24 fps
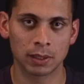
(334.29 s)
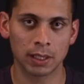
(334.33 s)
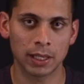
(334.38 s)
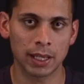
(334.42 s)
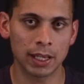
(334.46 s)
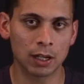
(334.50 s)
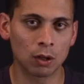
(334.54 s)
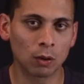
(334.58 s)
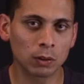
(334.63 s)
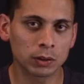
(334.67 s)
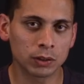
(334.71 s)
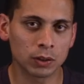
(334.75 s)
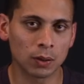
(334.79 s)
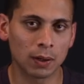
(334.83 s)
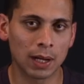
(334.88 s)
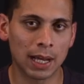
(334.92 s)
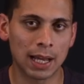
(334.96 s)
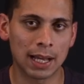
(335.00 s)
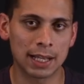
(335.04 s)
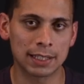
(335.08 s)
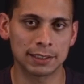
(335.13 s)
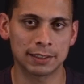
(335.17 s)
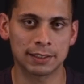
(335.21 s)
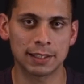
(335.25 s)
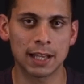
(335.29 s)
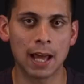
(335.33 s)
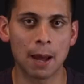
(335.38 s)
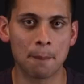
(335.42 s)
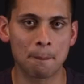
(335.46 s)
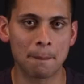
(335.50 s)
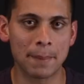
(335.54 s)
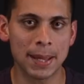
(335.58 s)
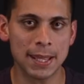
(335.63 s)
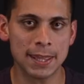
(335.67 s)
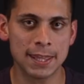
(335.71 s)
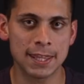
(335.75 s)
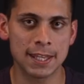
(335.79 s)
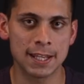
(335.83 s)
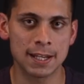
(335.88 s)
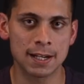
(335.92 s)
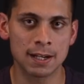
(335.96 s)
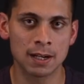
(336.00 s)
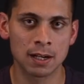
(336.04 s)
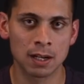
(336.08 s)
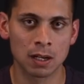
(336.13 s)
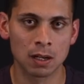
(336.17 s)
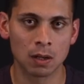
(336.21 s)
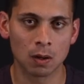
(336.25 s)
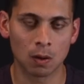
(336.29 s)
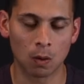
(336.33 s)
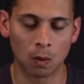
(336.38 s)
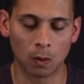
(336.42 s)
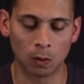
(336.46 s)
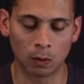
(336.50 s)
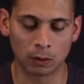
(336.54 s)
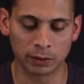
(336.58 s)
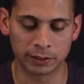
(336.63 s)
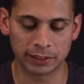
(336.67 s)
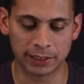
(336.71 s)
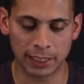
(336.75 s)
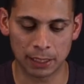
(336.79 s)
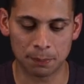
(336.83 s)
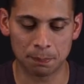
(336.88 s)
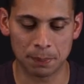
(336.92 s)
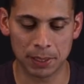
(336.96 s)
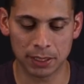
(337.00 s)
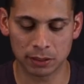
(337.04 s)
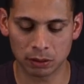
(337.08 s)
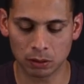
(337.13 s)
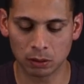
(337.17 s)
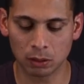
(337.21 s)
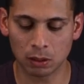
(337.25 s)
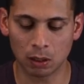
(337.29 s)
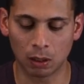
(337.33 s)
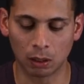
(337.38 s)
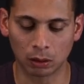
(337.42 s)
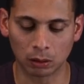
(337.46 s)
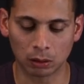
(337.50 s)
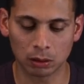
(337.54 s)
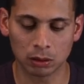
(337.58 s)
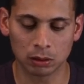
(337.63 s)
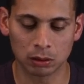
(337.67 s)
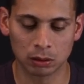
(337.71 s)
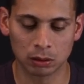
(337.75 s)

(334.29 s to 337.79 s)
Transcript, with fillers: It also has a method called setPixelColor,